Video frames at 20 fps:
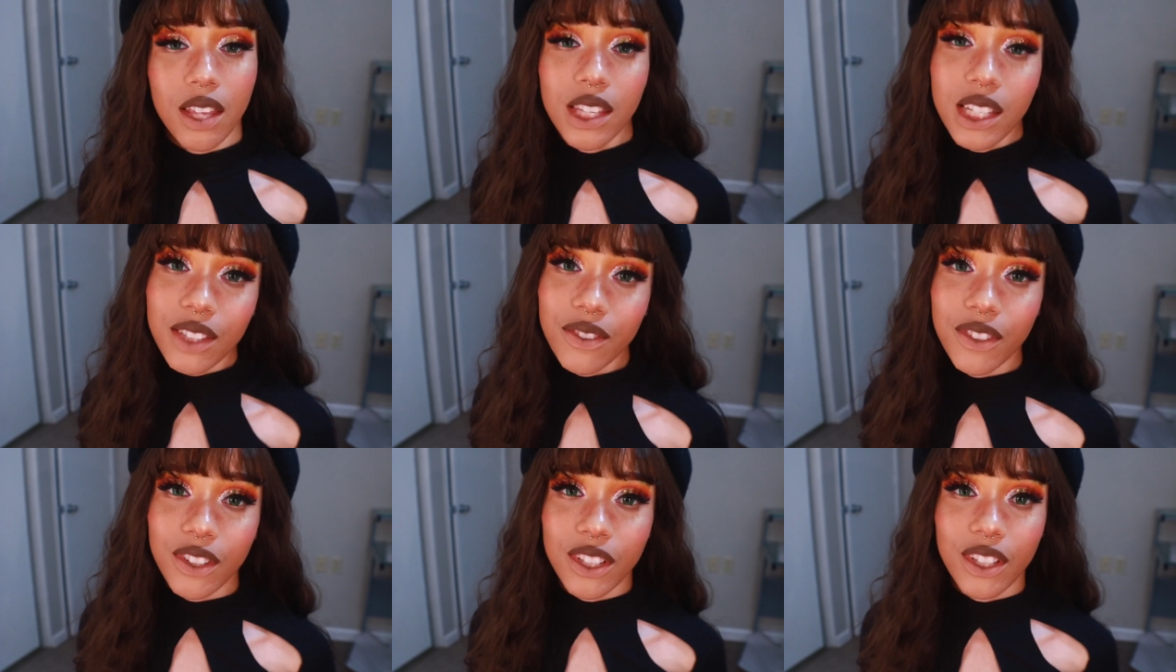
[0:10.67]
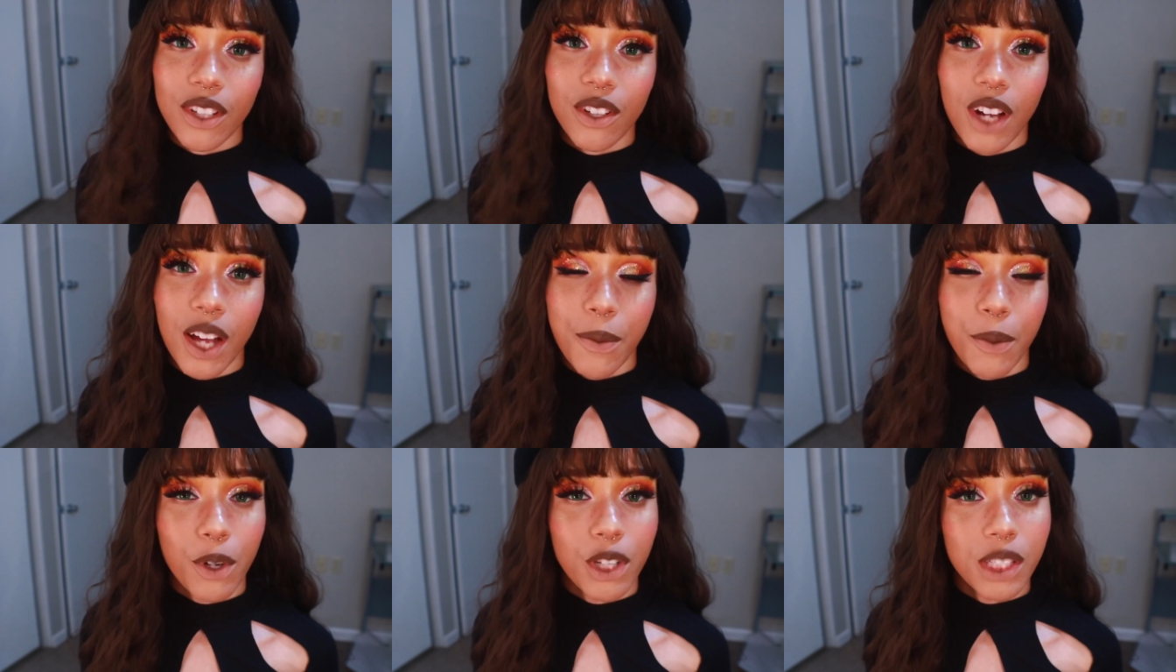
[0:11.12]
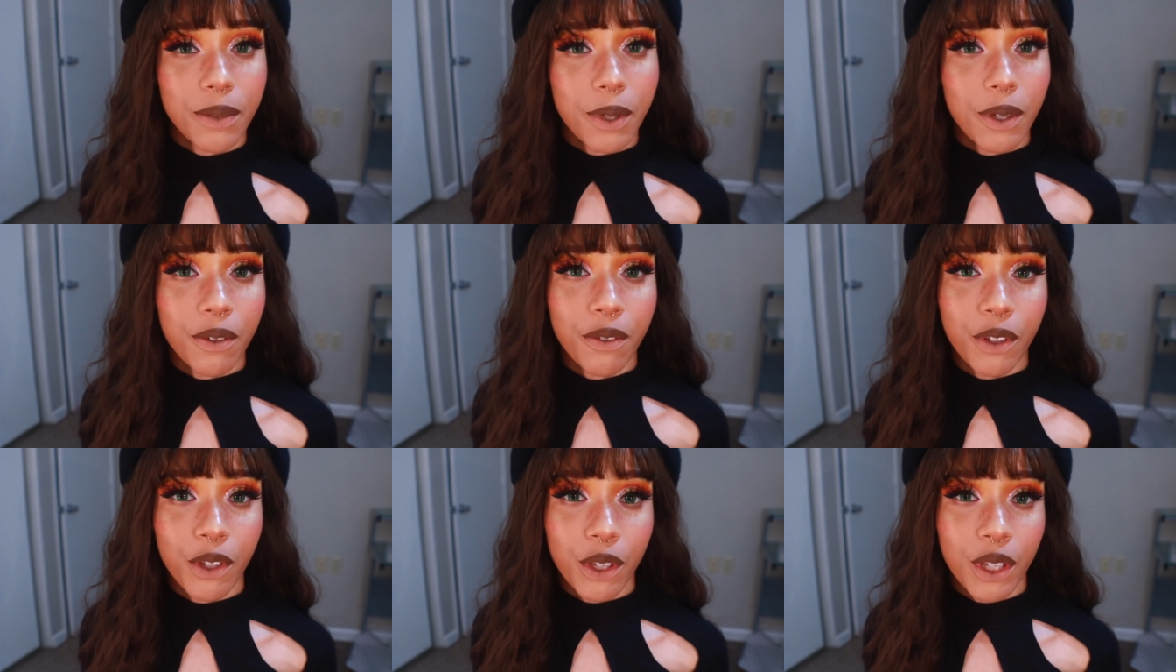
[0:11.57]
In this video, I'm going to
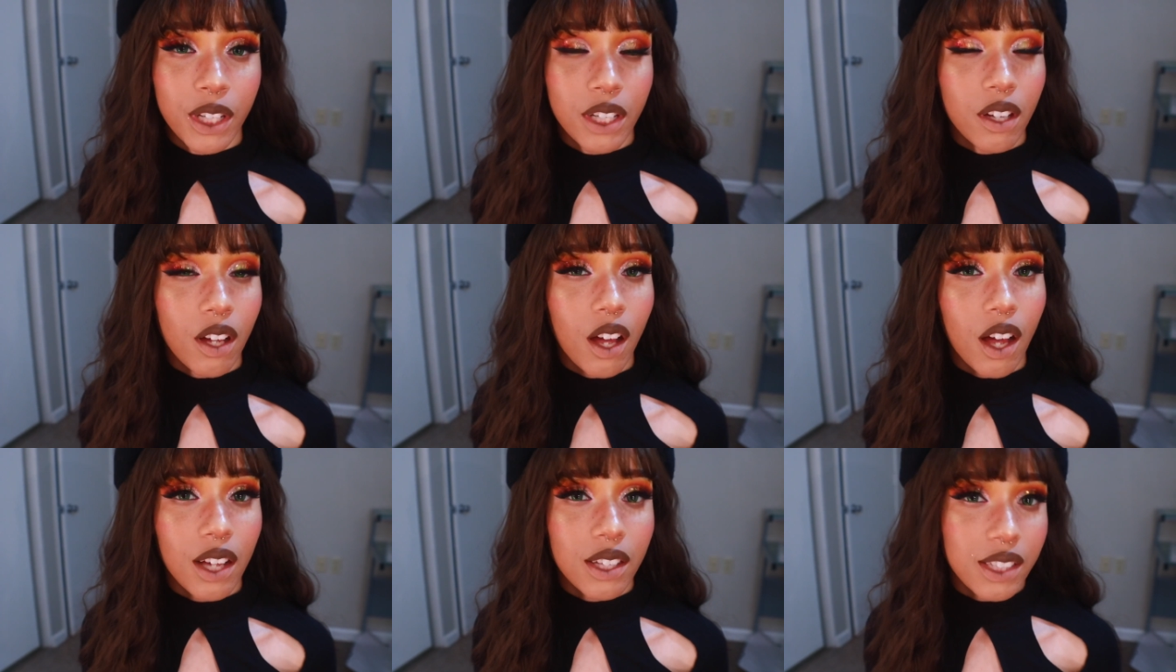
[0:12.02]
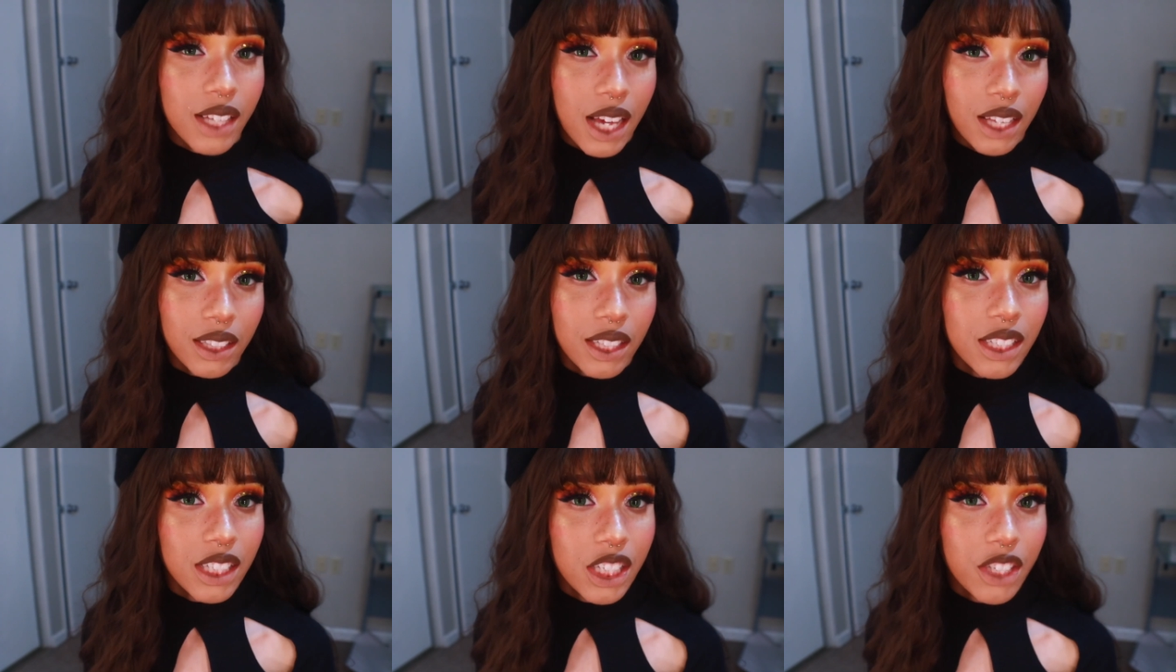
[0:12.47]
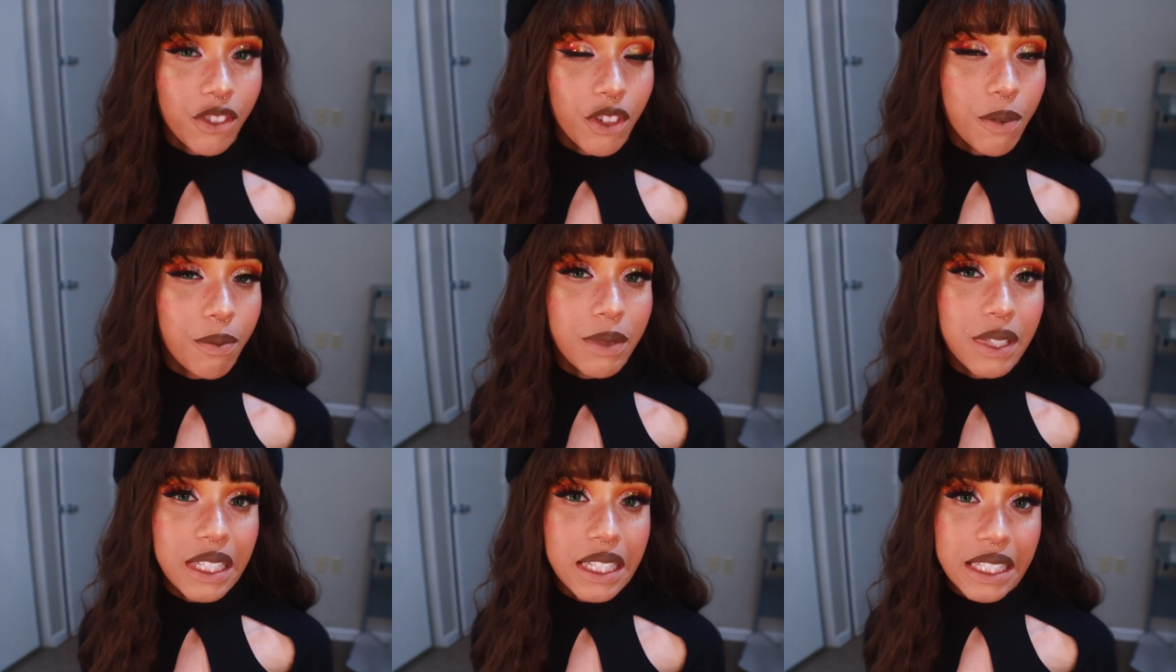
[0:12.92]
be reviewing contact lenses
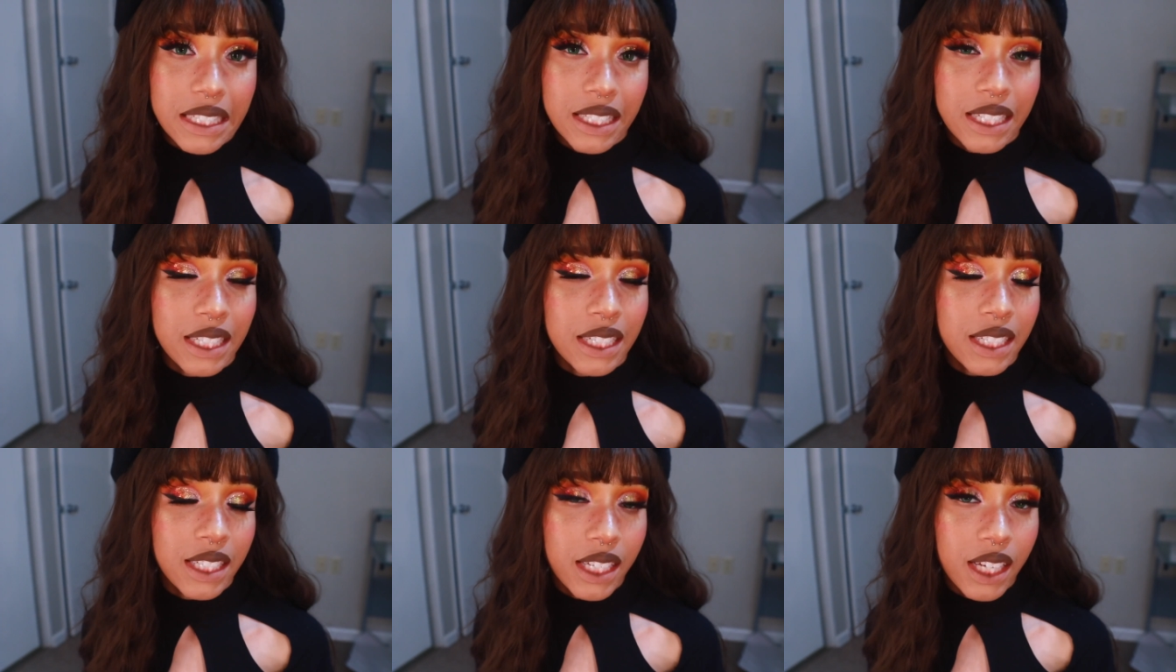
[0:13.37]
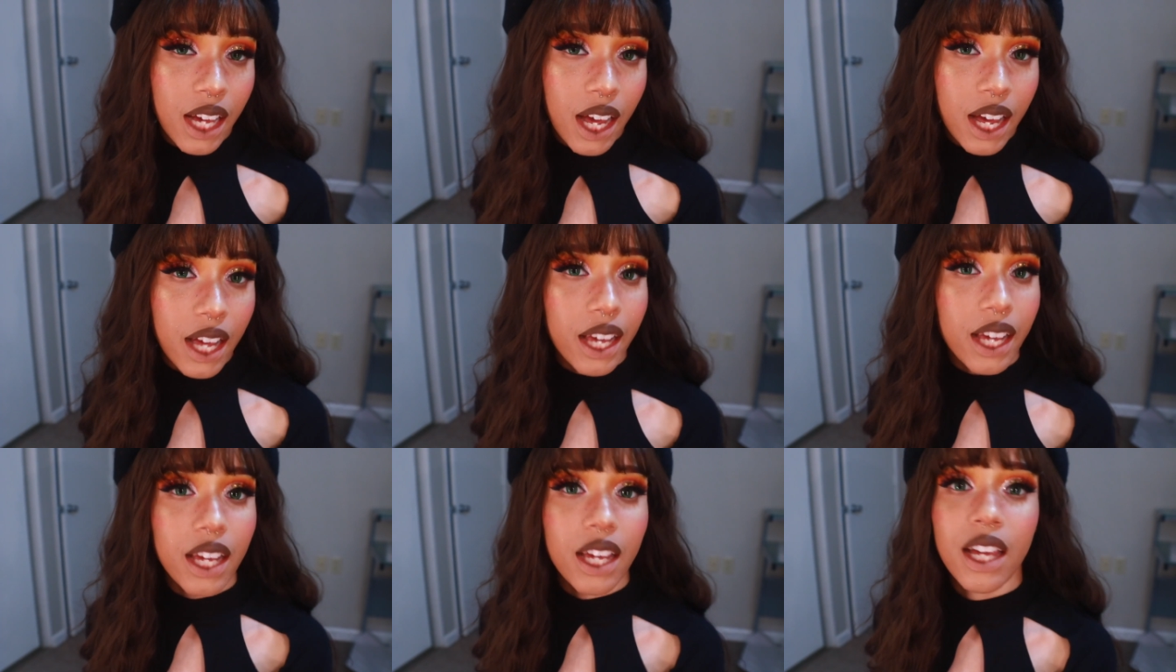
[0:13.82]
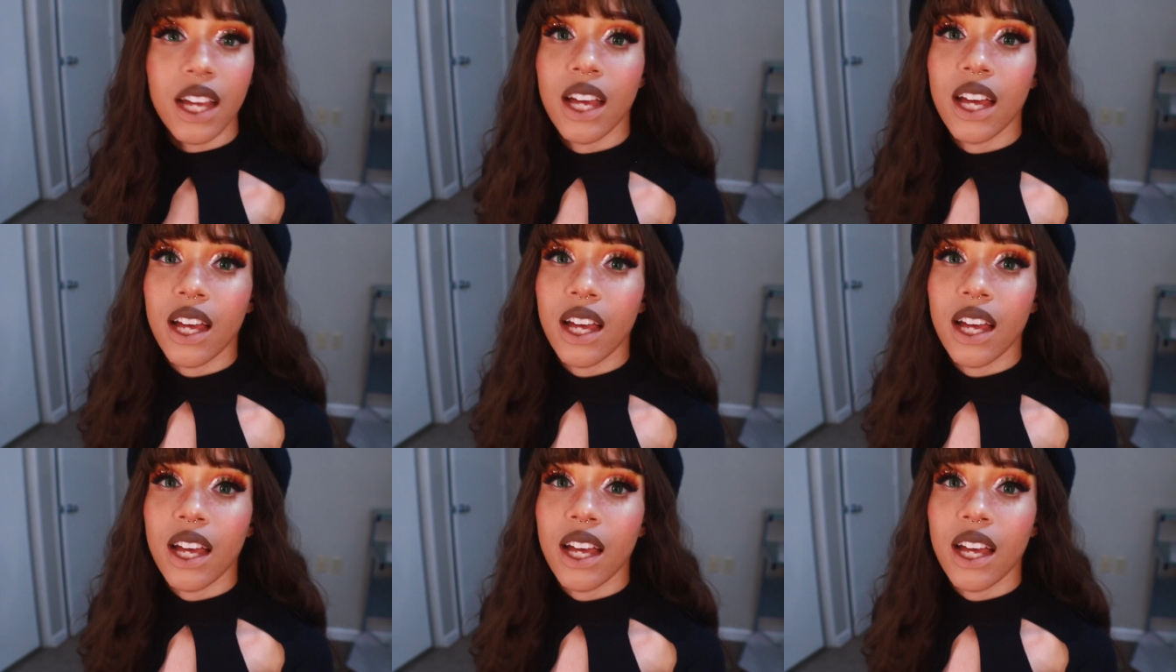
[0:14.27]
from TTD-Eye.